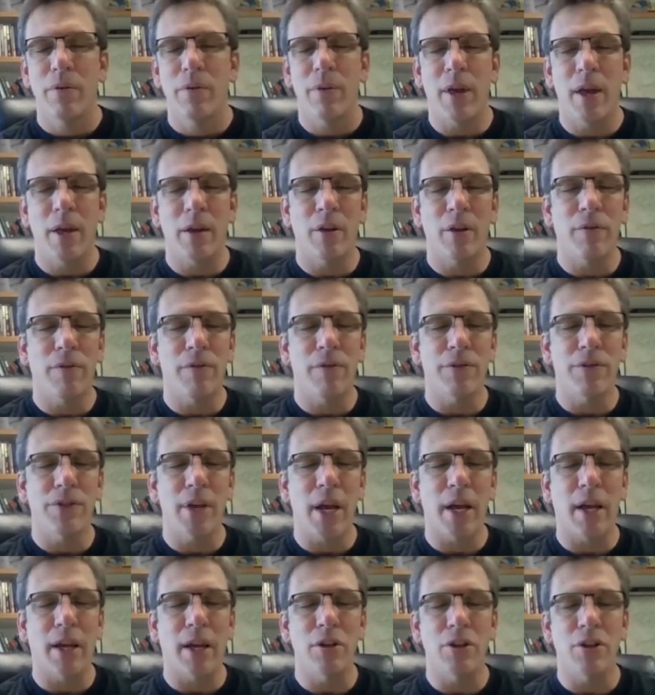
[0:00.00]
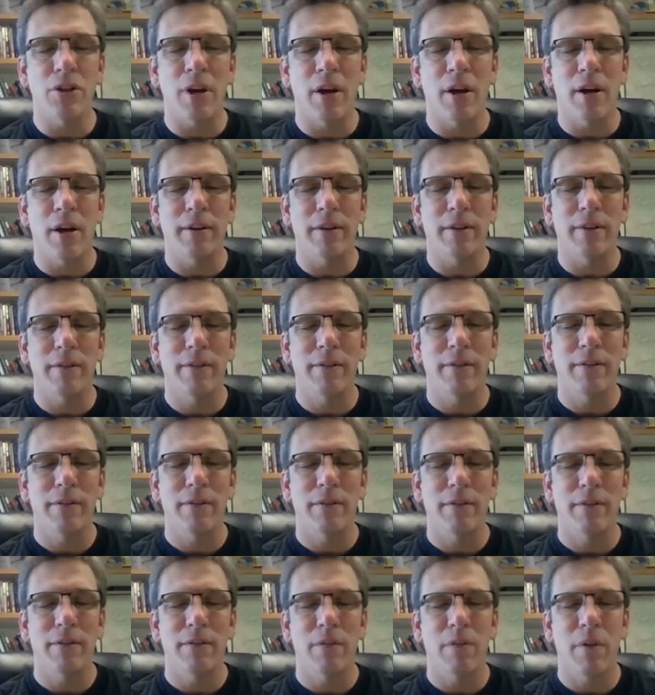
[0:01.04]
Thank you for Second John.
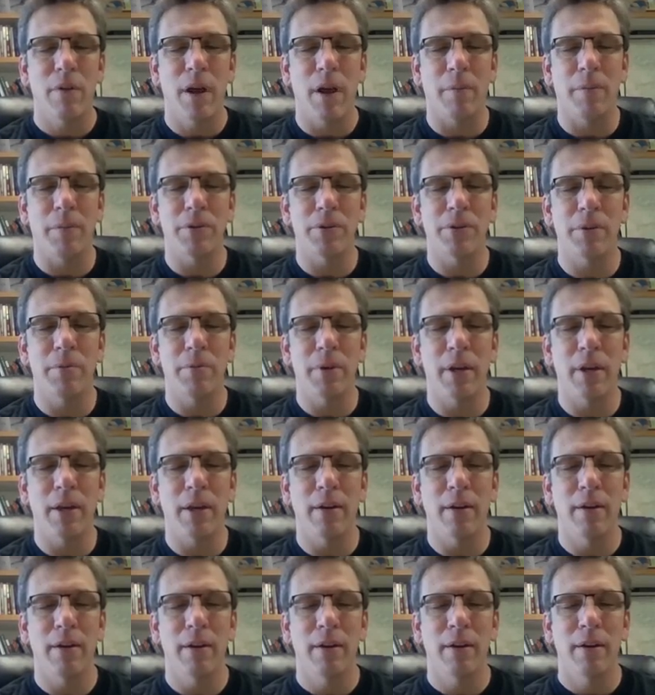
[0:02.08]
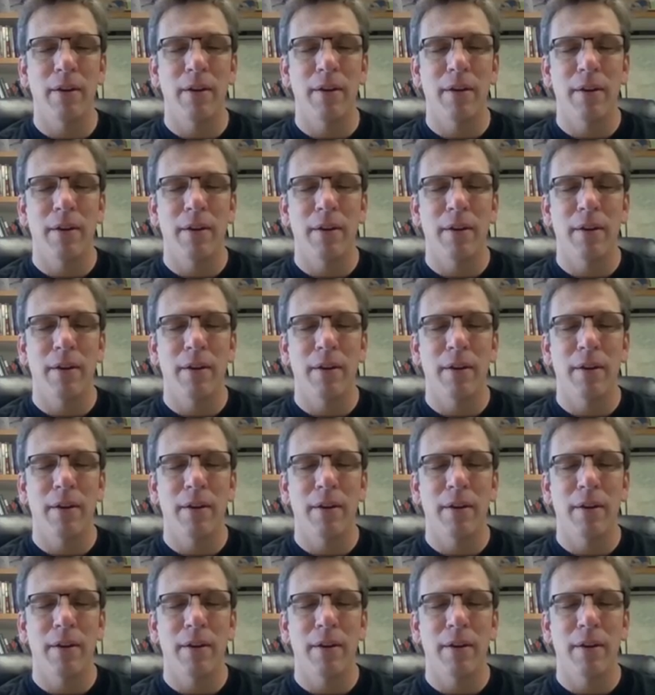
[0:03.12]
Help us to be